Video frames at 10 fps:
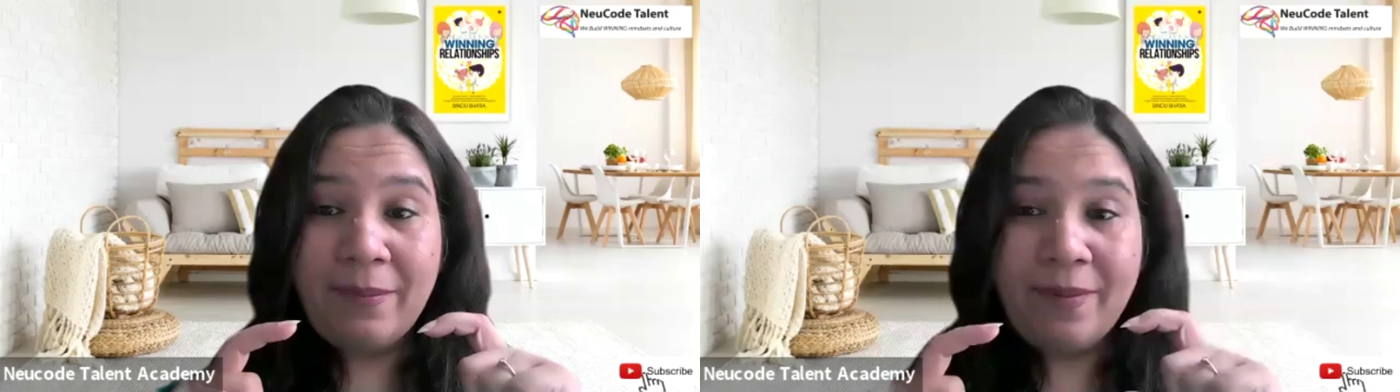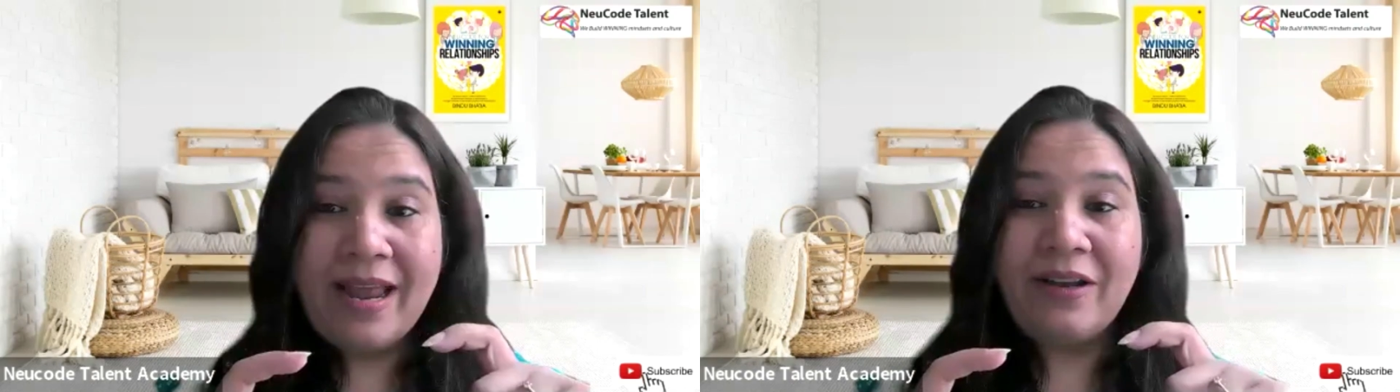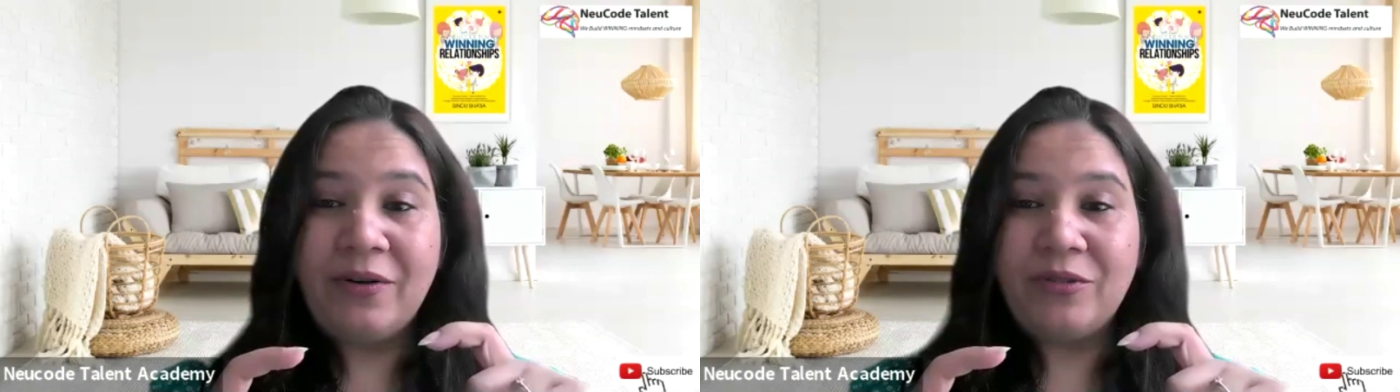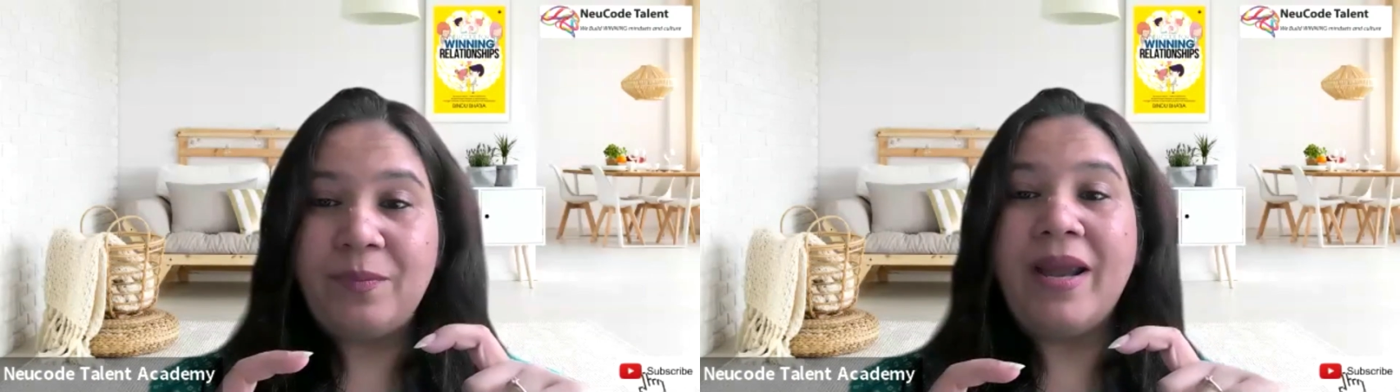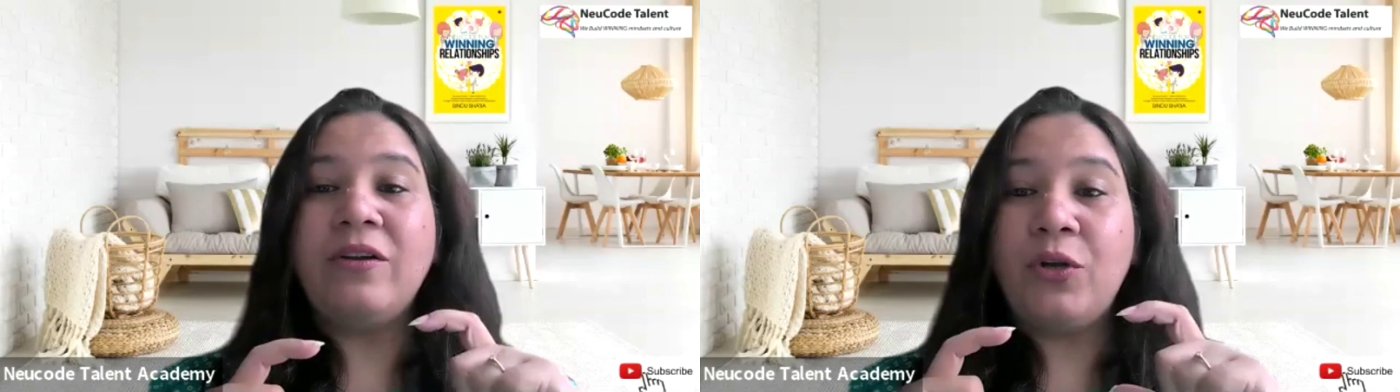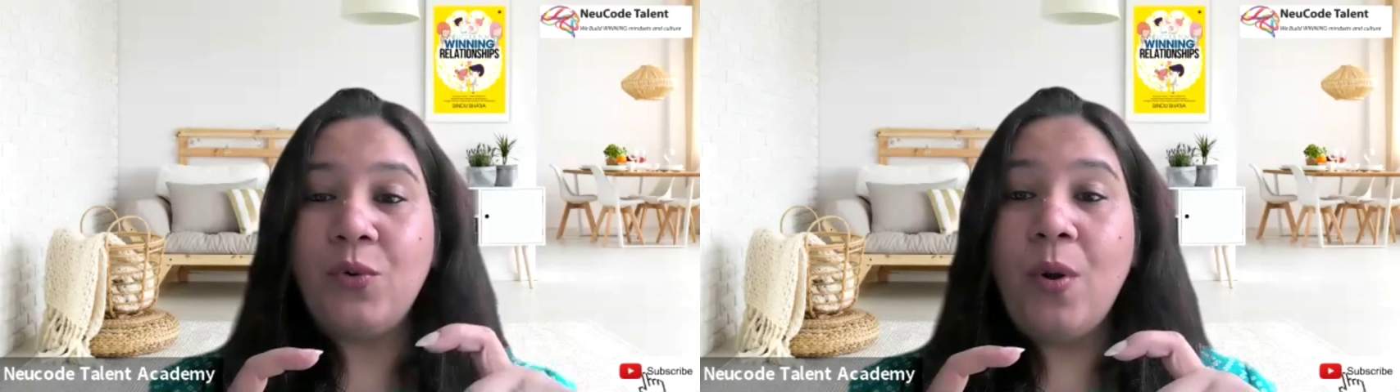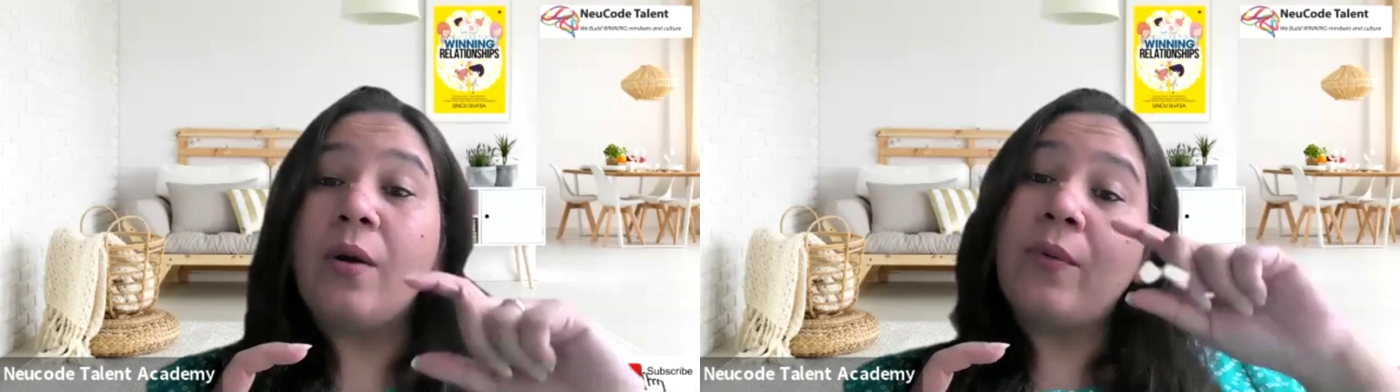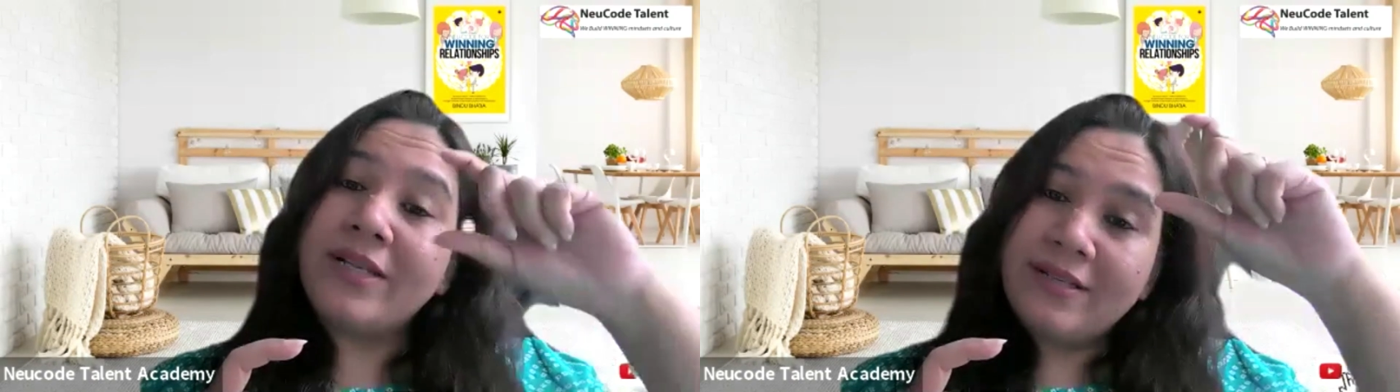plan to spend 2
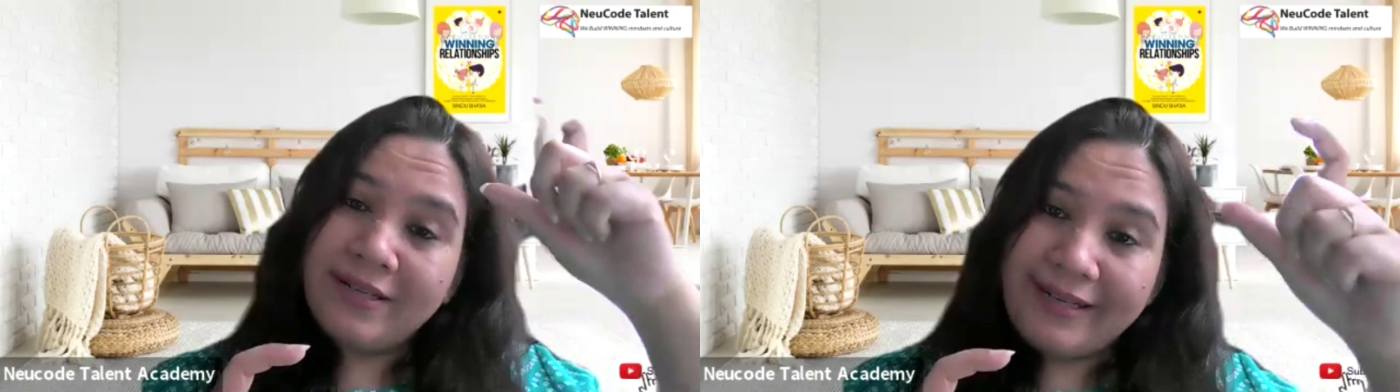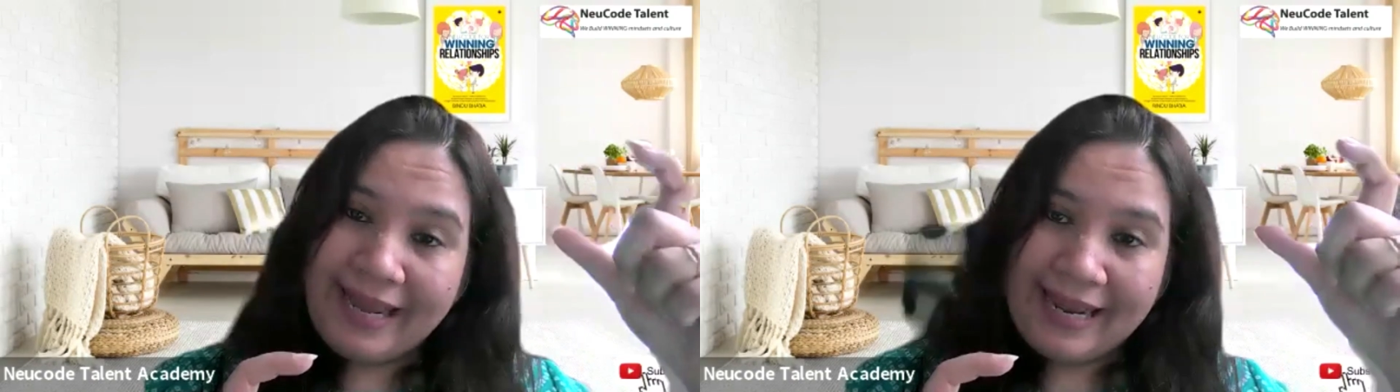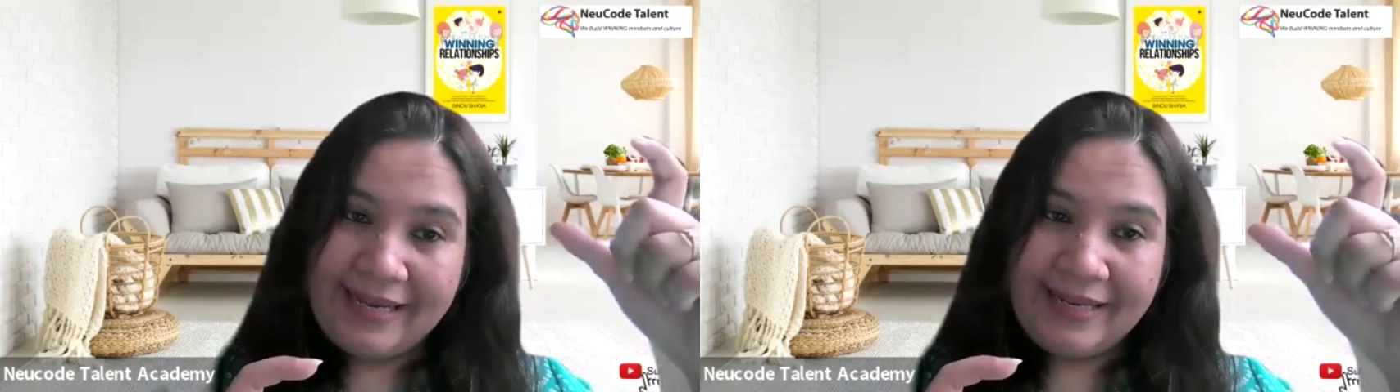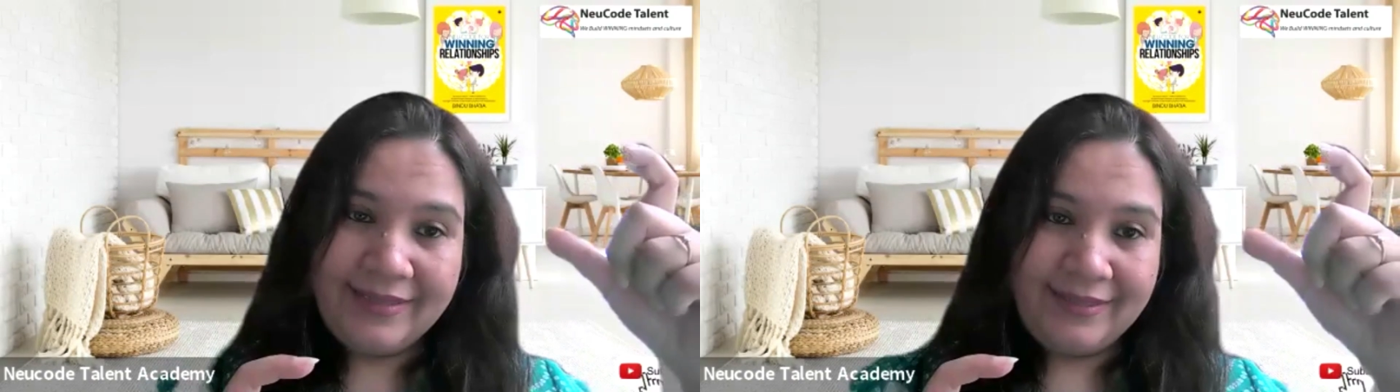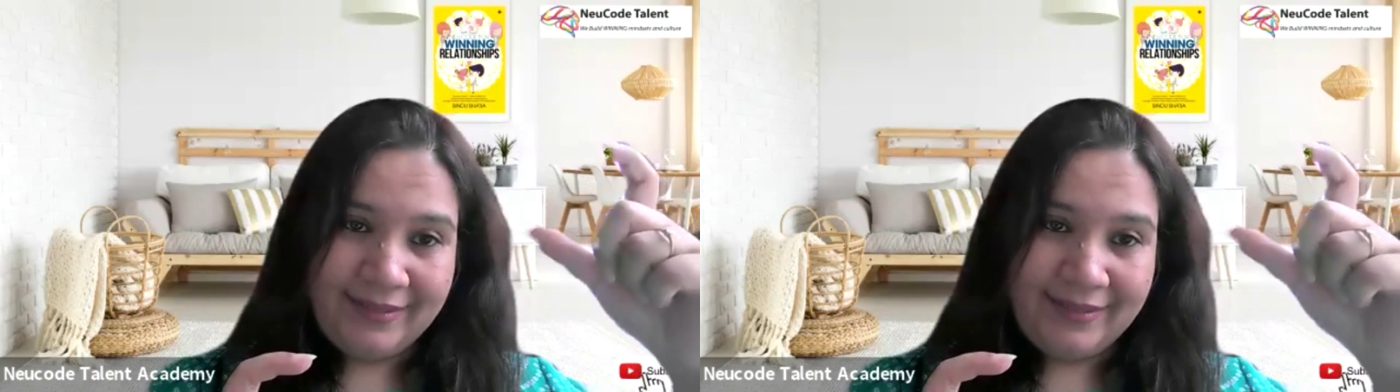hours in a day